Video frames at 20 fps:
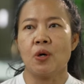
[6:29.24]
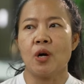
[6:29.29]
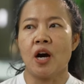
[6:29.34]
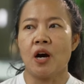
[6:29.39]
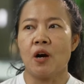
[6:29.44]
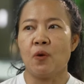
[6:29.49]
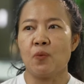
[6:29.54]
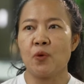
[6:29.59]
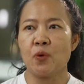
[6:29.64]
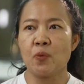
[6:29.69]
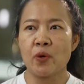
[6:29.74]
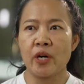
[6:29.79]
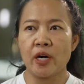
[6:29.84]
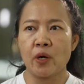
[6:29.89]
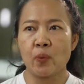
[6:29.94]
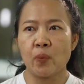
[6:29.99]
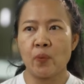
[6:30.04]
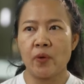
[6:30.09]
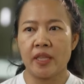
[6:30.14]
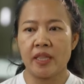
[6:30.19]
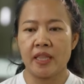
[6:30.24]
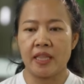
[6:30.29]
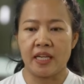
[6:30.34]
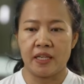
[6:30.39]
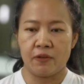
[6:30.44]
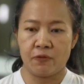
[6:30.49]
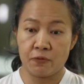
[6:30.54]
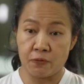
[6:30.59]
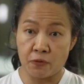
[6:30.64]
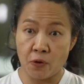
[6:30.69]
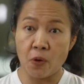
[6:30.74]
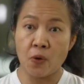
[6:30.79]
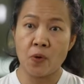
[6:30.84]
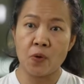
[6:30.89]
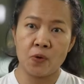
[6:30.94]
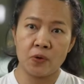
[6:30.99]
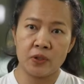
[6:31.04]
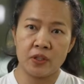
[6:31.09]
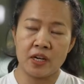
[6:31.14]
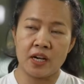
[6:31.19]
uh, we work with like
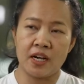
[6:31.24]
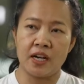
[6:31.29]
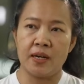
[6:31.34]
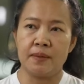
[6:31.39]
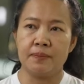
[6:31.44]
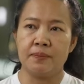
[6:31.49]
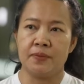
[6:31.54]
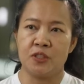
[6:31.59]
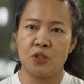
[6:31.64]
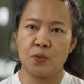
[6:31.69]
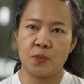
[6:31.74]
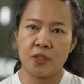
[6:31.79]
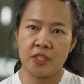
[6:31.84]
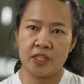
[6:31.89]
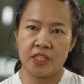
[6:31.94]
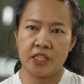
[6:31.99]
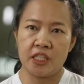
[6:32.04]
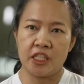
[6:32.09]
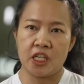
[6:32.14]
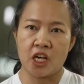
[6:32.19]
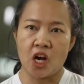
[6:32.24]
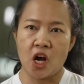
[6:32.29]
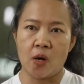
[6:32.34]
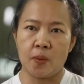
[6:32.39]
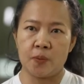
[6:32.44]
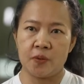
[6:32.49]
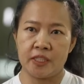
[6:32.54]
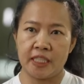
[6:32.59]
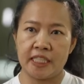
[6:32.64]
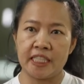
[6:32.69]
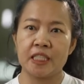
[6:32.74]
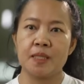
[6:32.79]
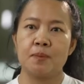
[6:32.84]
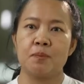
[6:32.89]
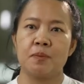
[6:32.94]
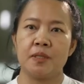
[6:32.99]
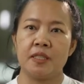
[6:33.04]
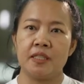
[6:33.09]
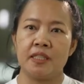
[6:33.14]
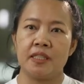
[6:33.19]
four um, species of stingless
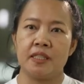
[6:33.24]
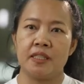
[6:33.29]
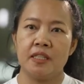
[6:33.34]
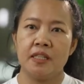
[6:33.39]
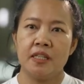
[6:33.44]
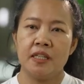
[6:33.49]
bee.